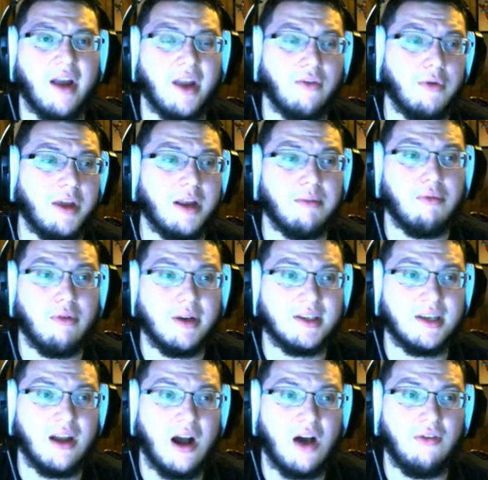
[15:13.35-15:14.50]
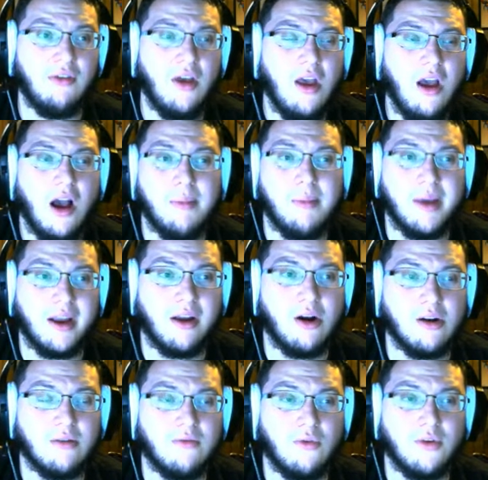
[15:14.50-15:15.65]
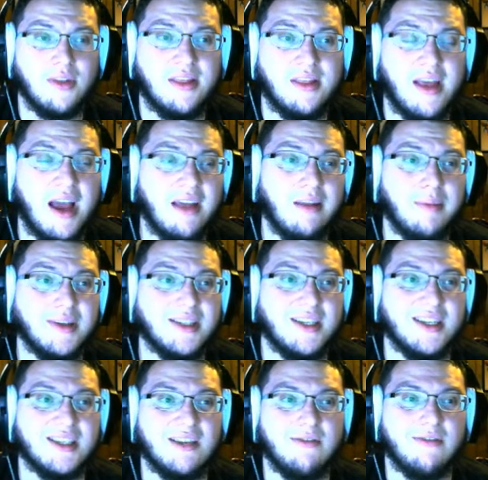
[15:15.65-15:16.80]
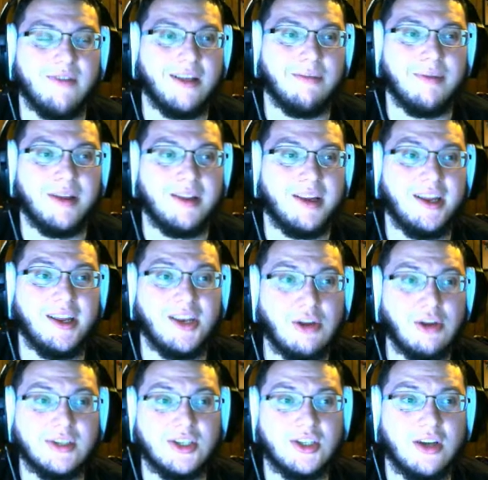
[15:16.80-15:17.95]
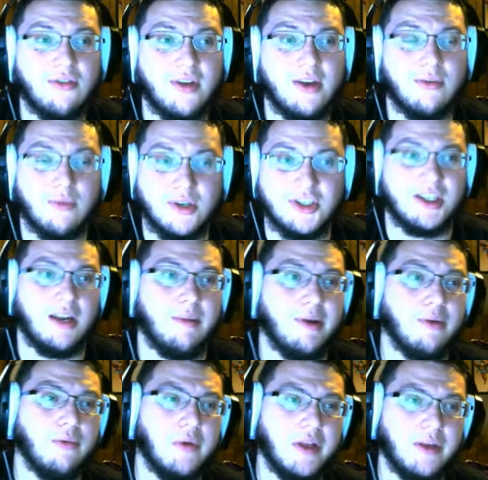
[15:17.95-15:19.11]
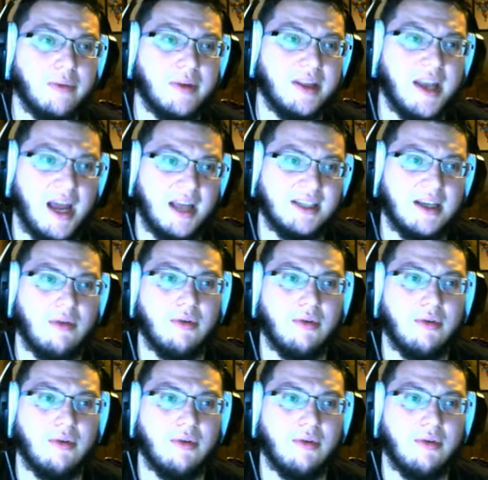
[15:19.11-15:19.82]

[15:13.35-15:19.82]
and if we get a Poison off on Mega Gardevoir, then that limits his availability and usage of it, which is going to be really, really nice.